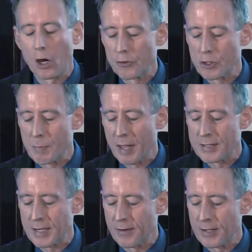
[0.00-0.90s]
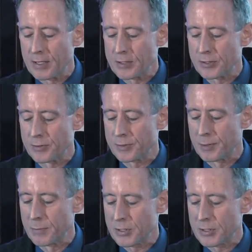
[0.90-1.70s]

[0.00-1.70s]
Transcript: on humanitarian issues and